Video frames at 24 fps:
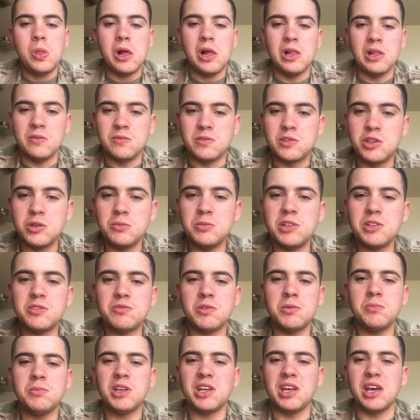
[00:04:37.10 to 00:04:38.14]
I live 2 minutes
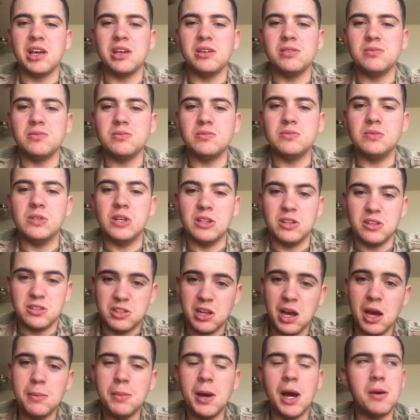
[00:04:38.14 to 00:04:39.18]
from the gate, and the
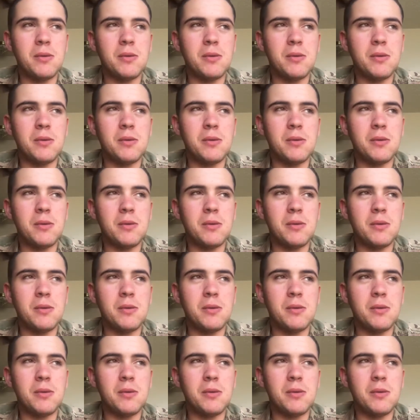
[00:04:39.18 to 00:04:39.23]
time